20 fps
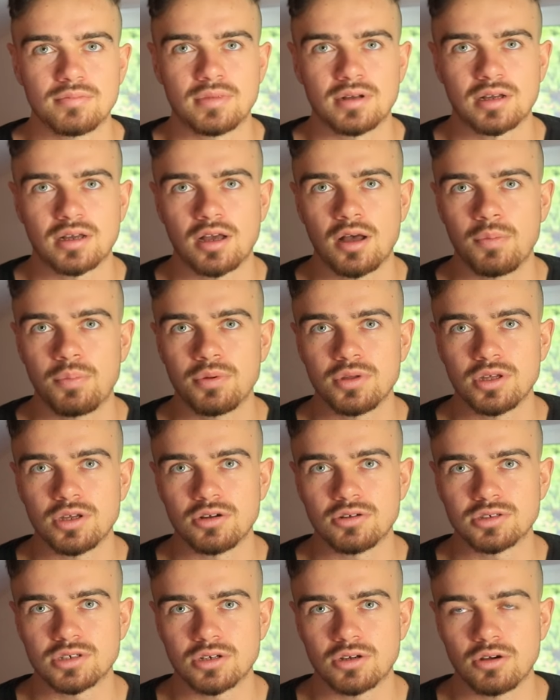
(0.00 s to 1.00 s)
a couple
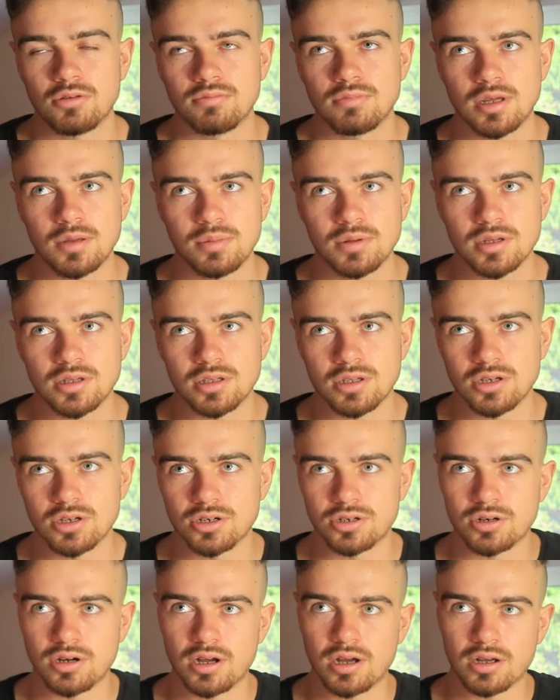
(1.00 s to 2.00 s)
years ago, maybe a
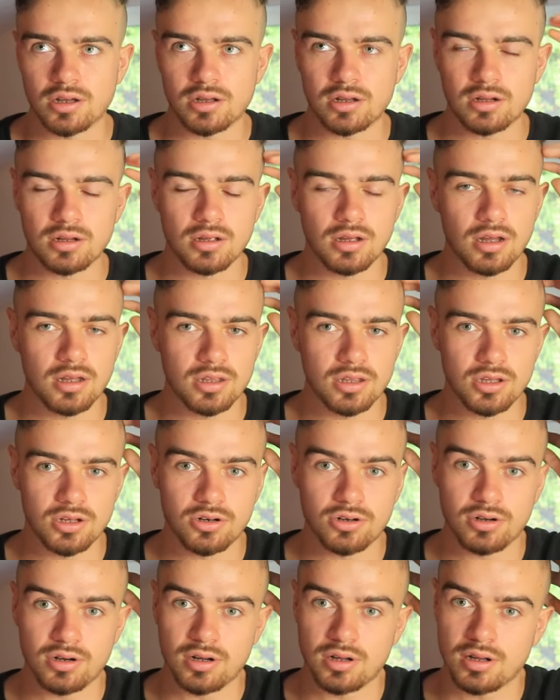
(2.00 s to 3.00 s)
year a, a
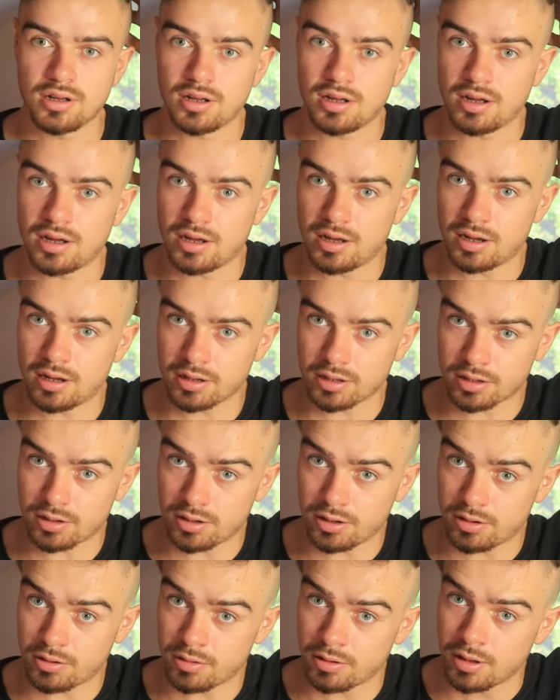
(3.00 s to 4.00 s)
year
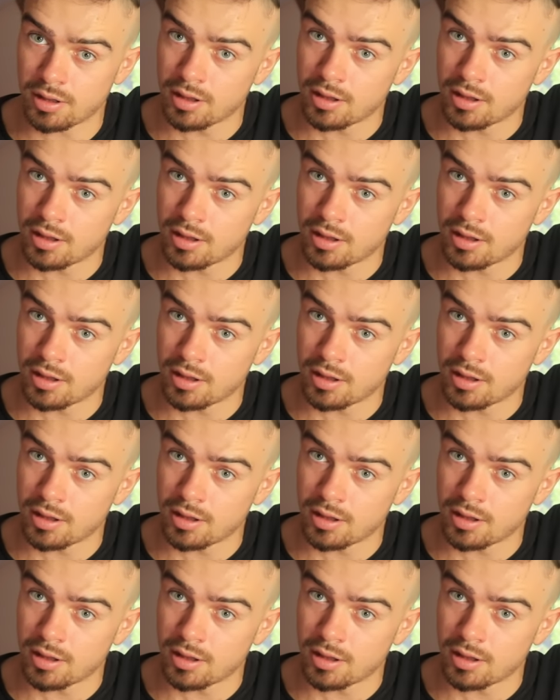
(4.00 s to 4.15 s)
ago,